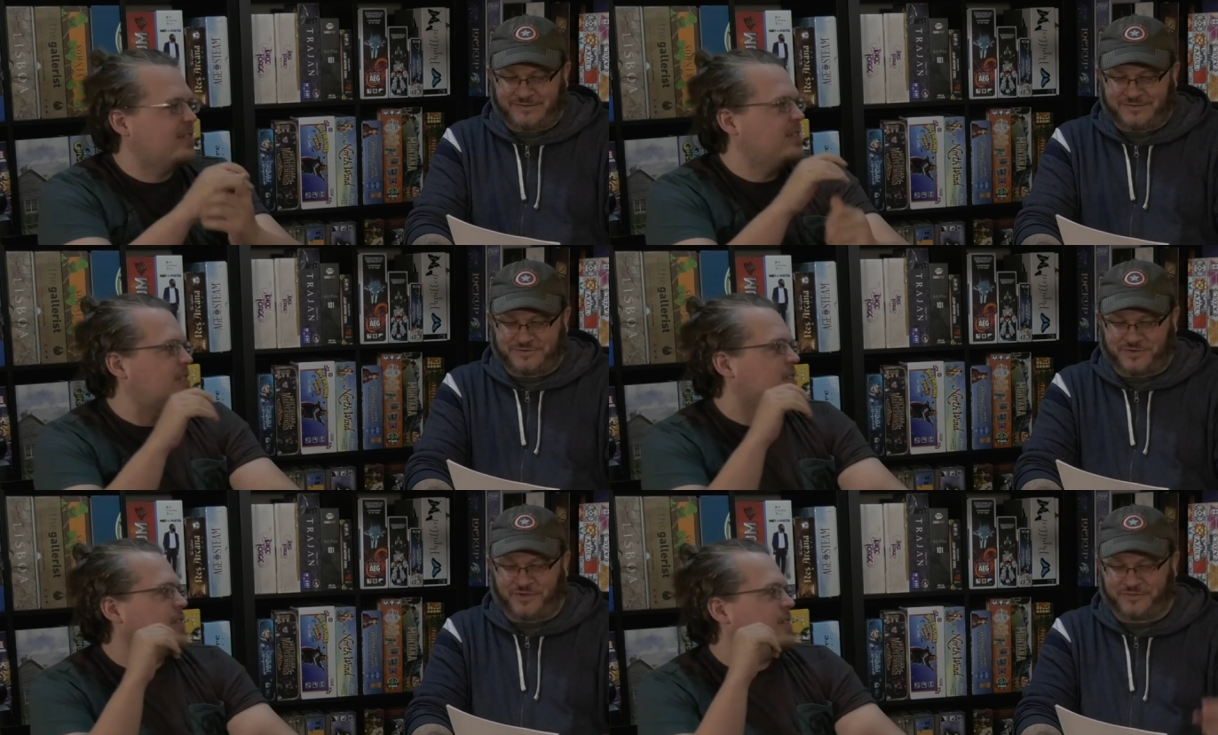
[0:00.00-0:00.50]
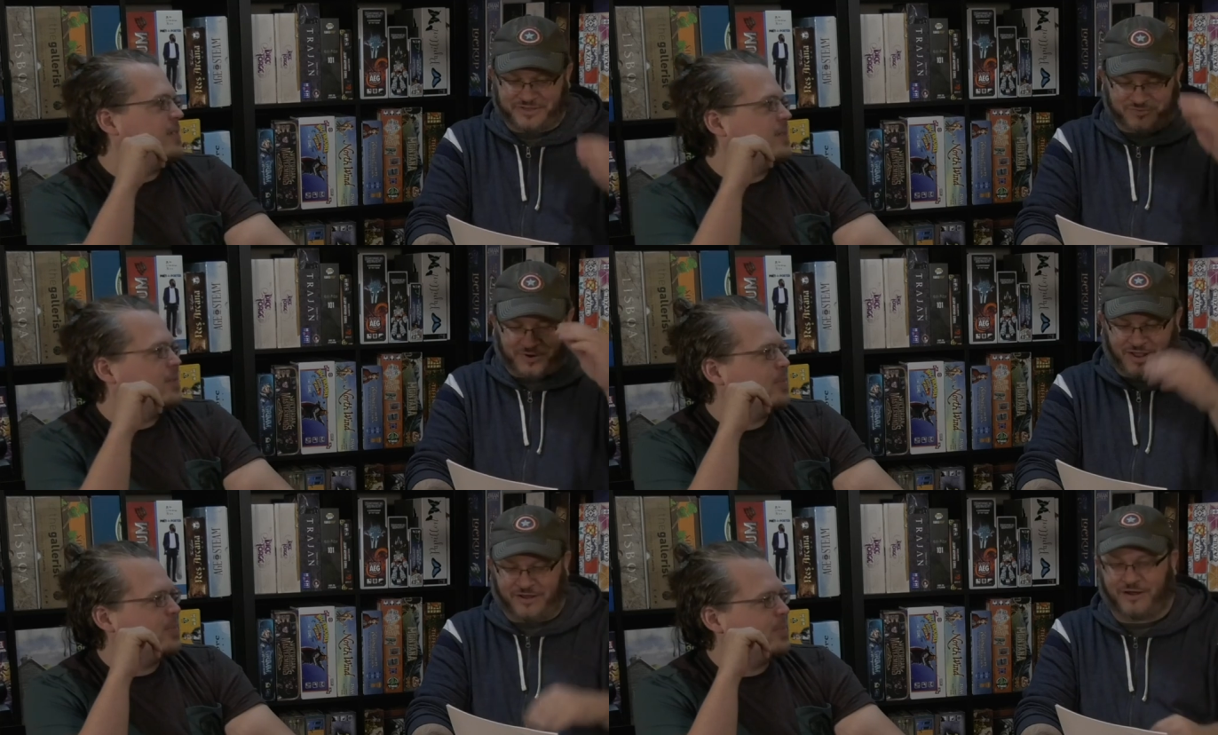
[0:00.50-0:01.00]
Speaker 1: So all
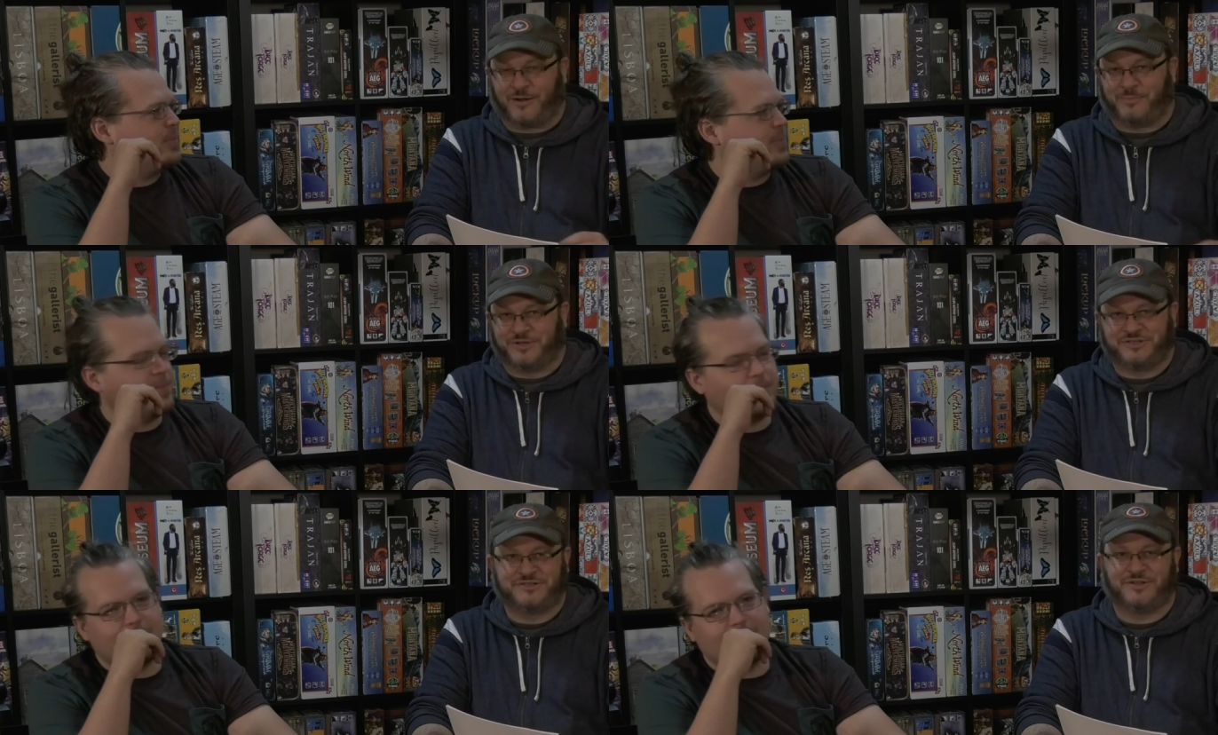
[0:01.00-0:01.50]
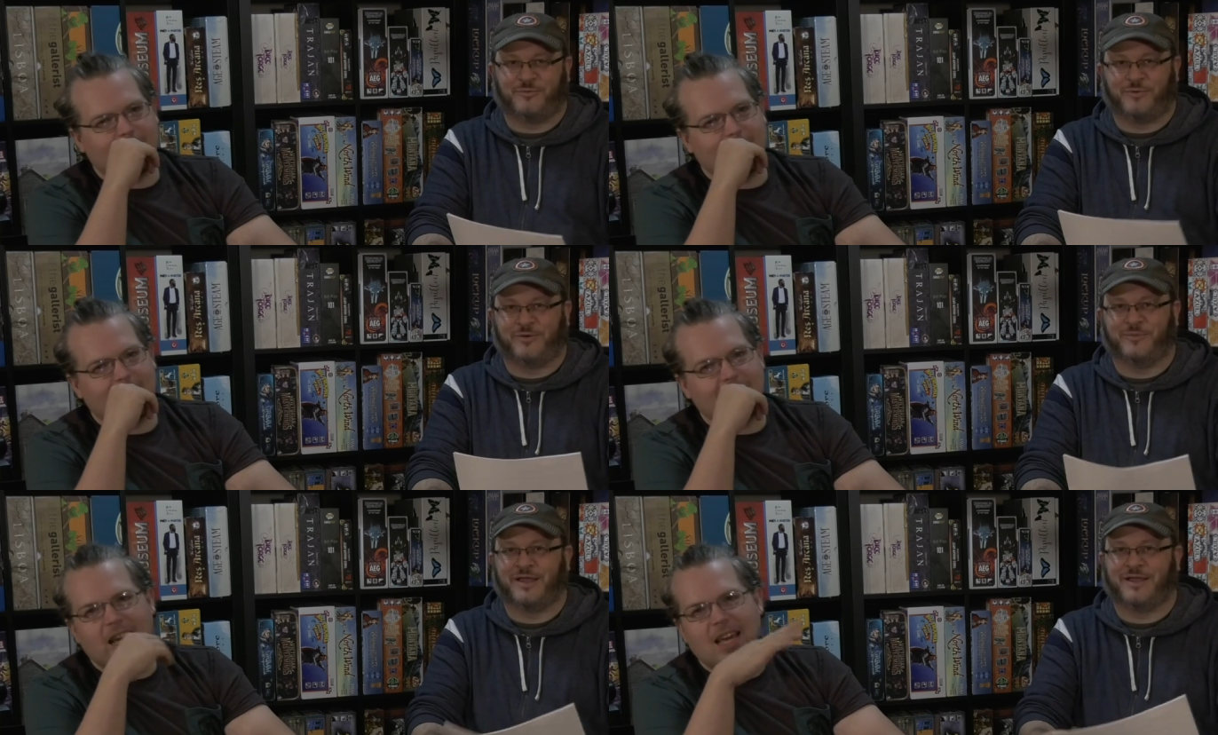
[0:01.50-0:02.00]
these were hot garbage. Don't
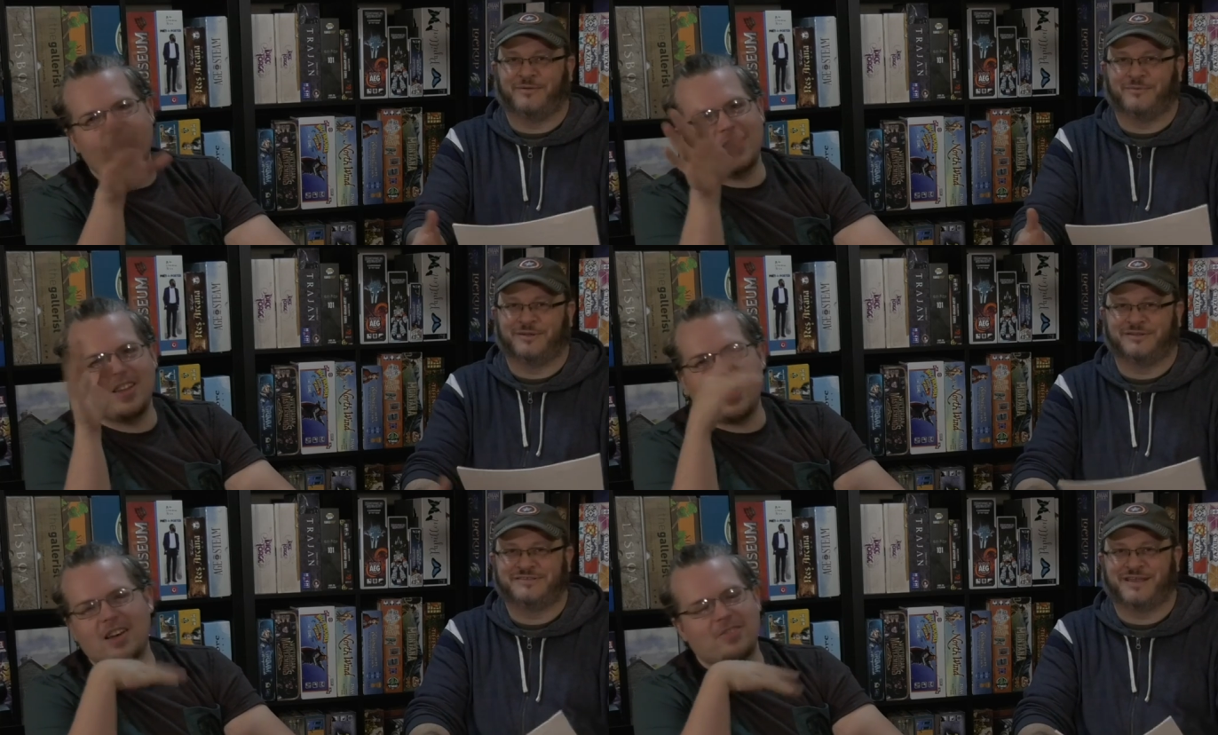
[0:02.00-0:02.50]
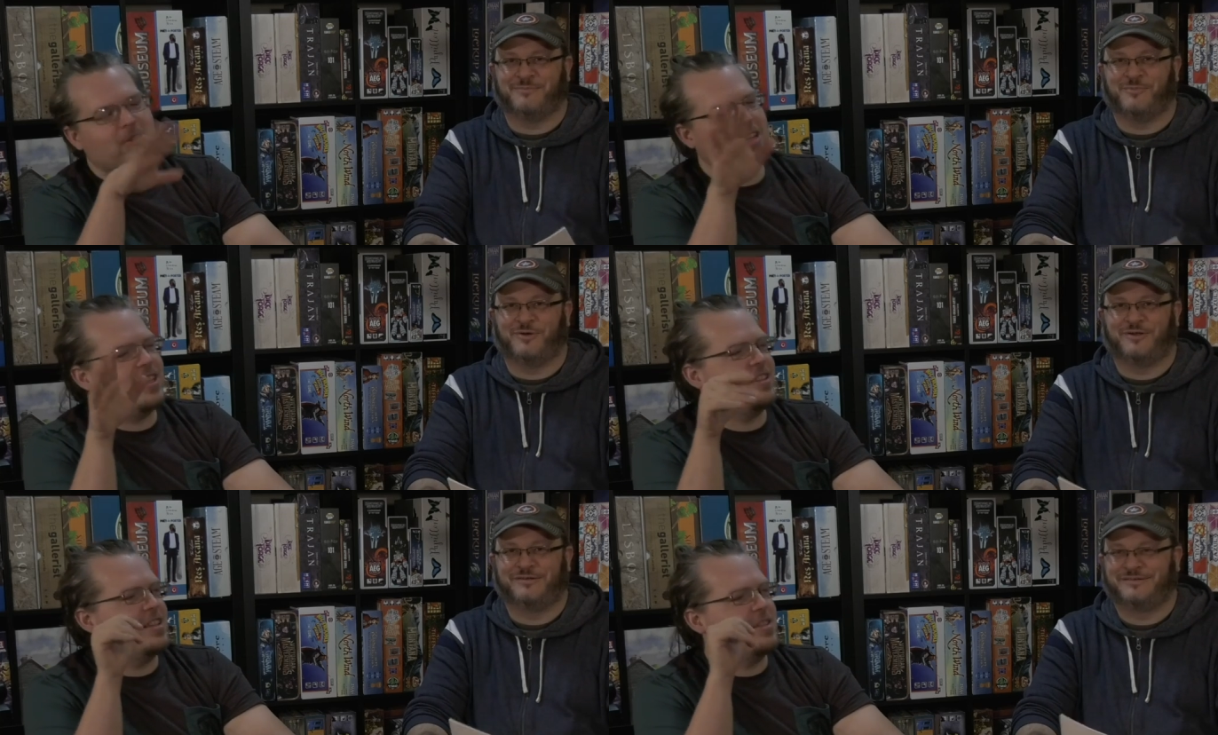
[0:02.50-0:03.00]
worry. Yeah, no,
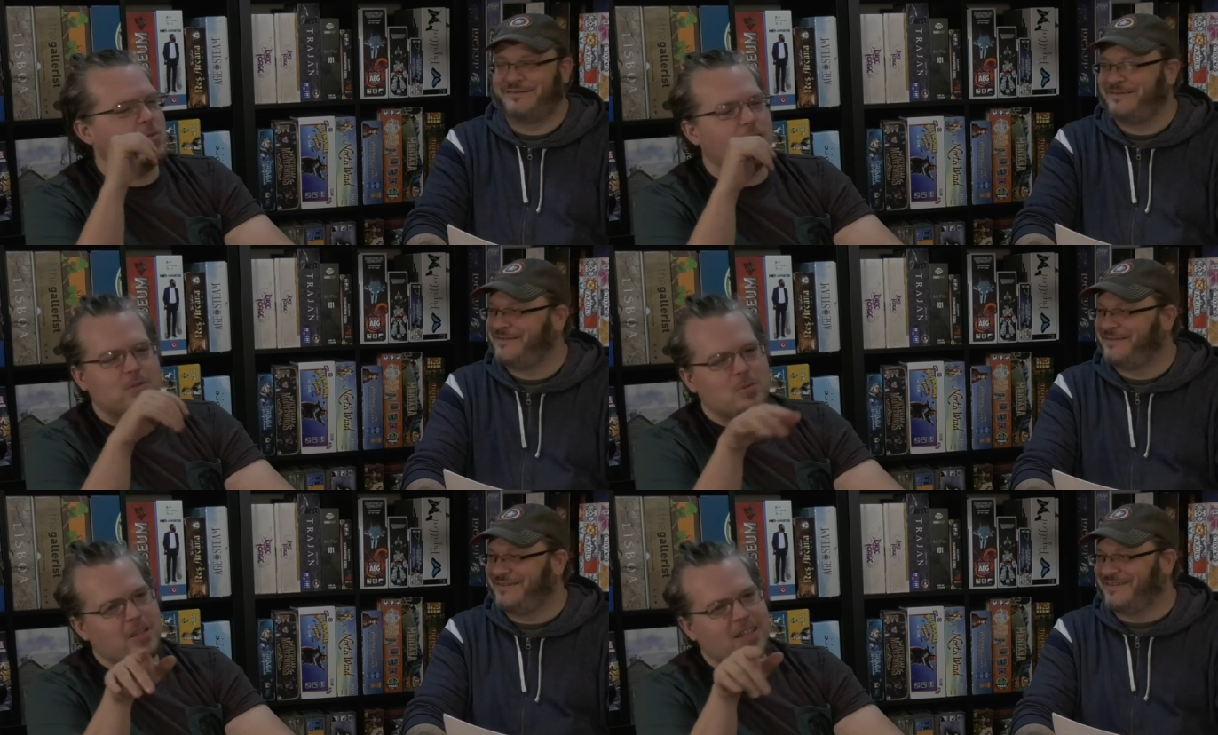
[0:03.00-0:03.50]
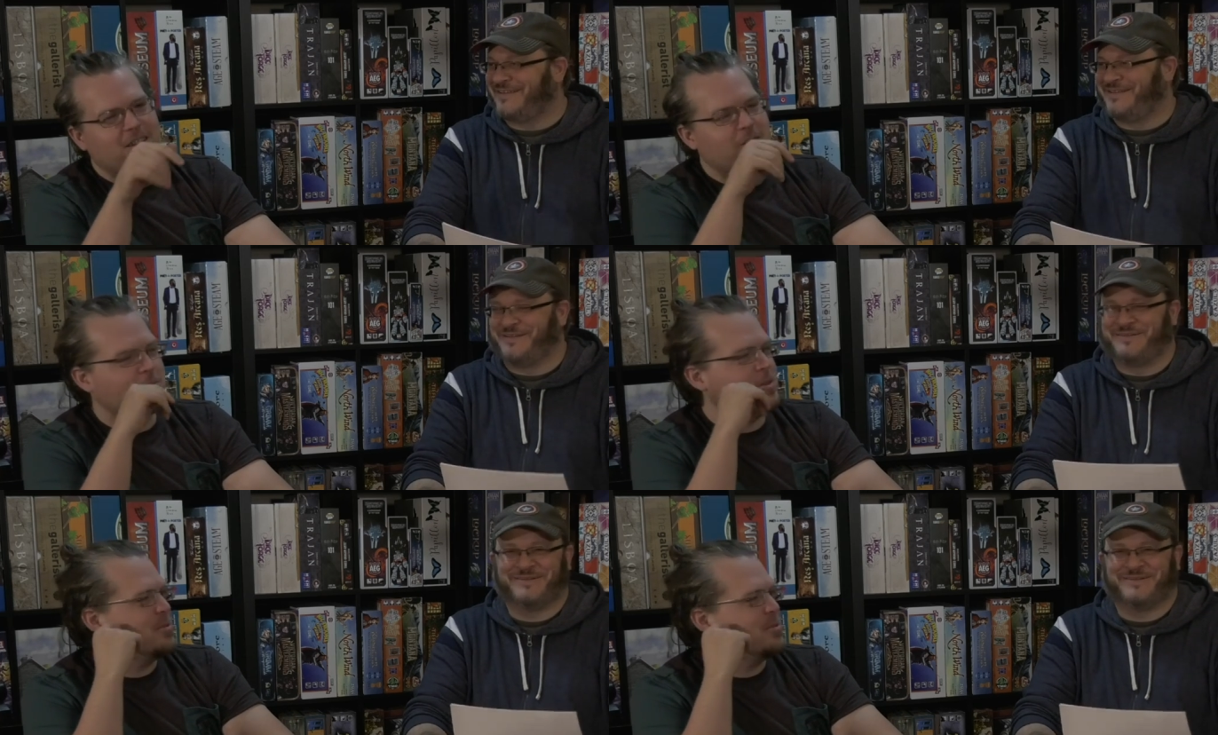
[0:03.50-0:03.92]
forget one. these ones. We're getting to the